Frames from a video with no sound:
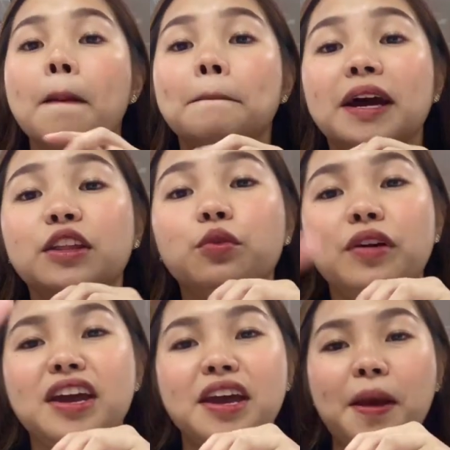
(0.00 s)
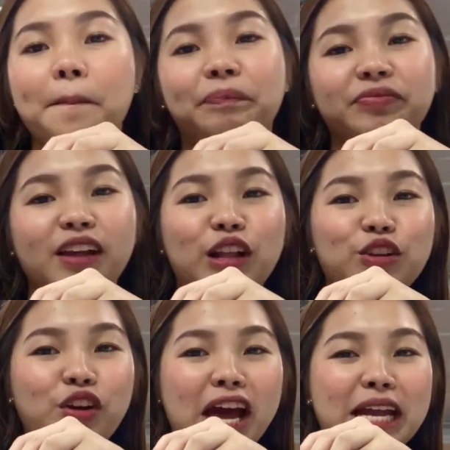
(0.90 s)
By the way,
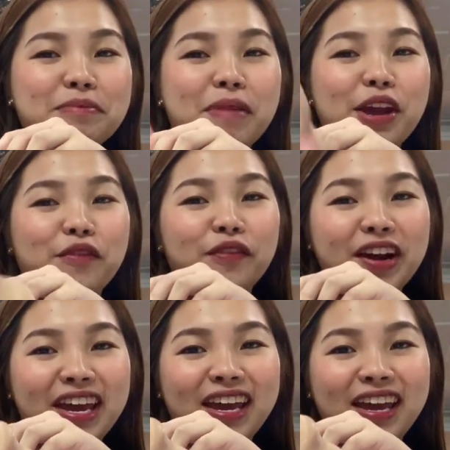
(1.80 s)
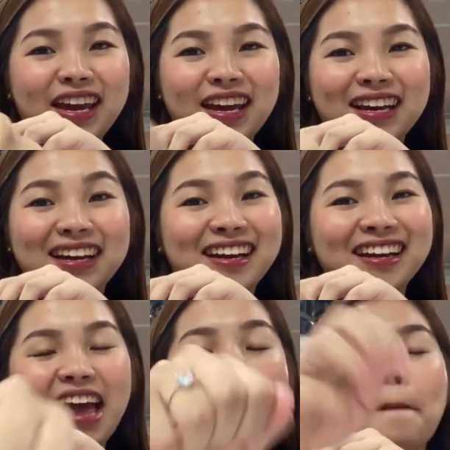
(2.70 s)
look at my ring.
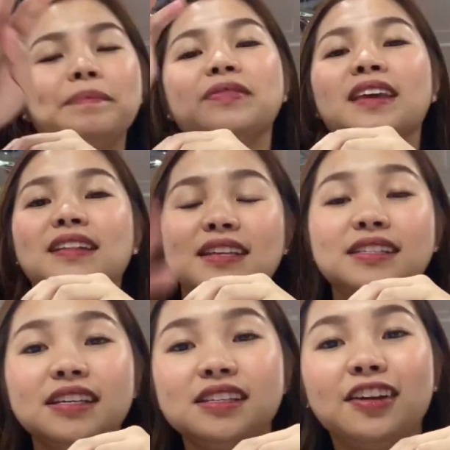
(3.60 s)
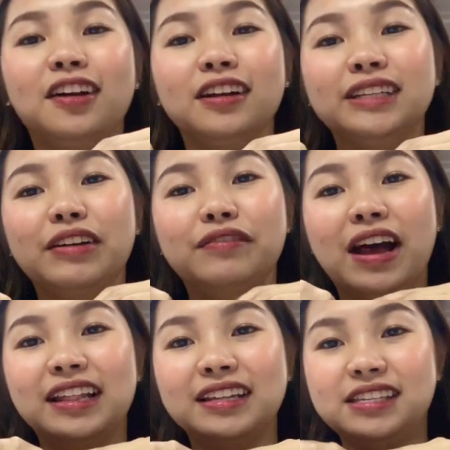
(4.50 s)
This is called
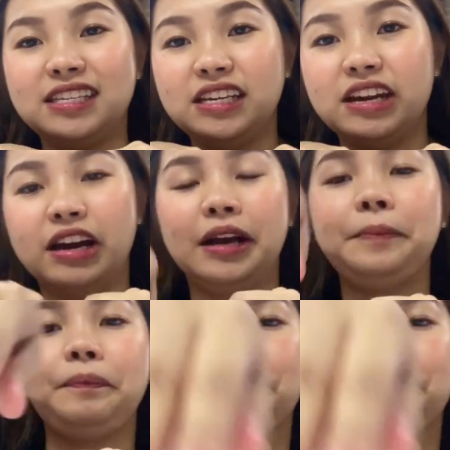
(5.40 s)
Valentina.